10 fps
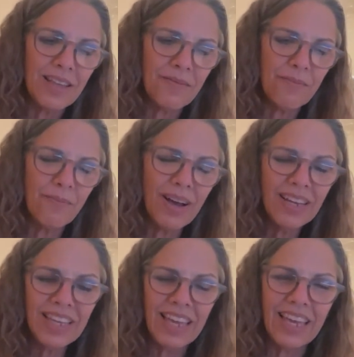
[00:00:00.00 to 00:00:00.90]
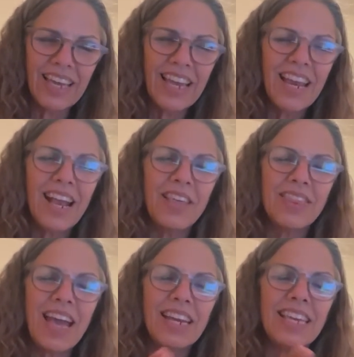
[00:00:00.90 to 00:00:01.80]
monkey,
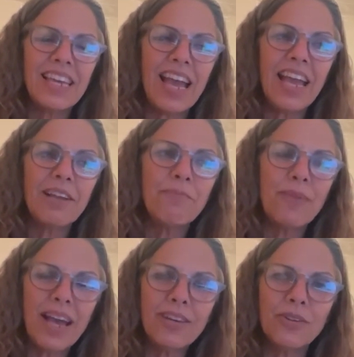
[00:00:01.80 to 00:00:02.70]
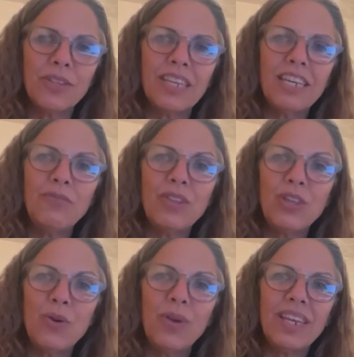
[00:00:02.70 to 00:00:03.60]
that Yang metal, even
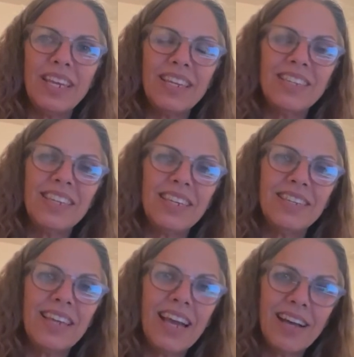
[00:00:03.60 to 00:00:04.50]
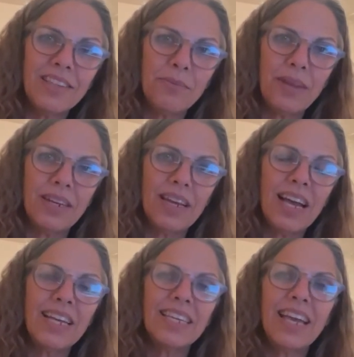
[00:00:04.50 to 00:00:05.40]
though it is his element,
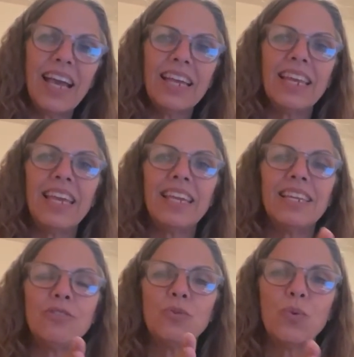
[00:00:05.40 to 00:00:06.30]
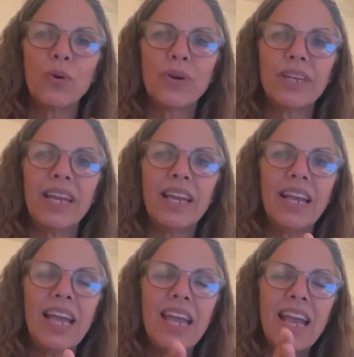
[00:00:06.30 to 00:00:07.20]
again, it is
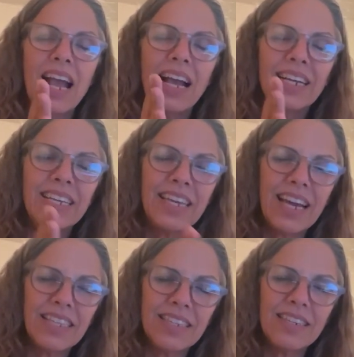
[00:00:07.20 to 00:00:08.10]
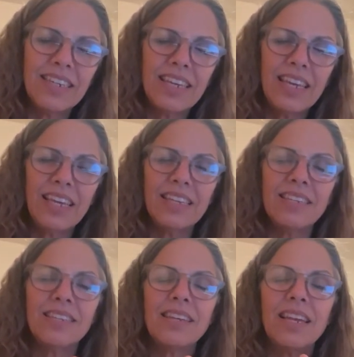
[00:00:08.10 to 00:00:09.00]
working against
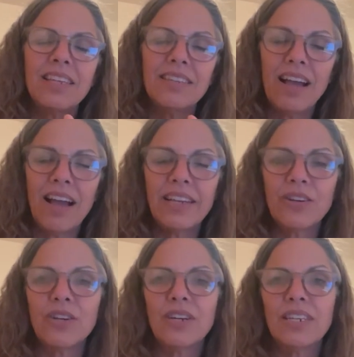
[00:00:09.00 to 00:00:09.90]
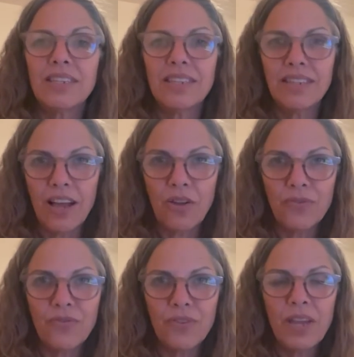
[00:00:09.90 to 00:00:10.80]
his tiger
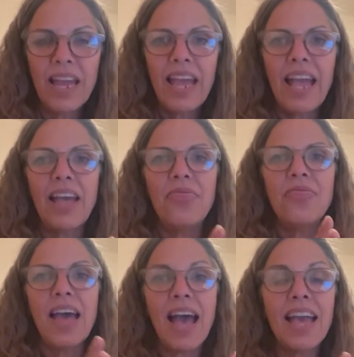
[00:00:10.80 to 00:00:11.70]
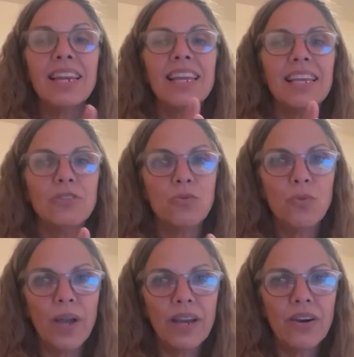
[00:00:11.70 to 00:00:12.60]
self. And that is
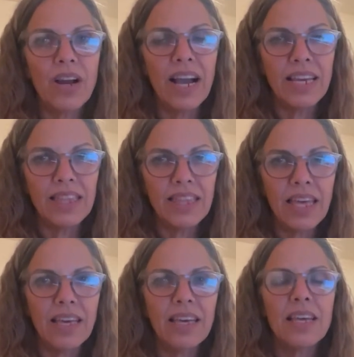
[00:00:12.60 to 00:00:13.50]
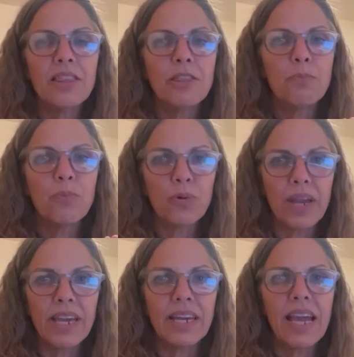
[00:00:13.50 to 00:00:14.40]
where I think the
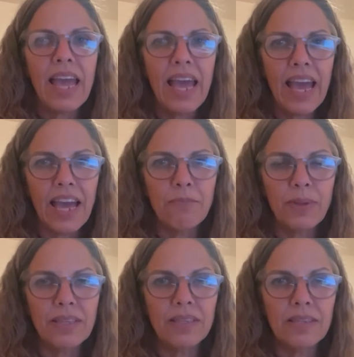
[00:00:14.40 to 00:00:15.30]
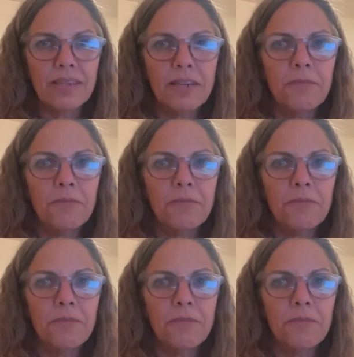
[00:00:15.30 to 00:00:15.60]
break happens.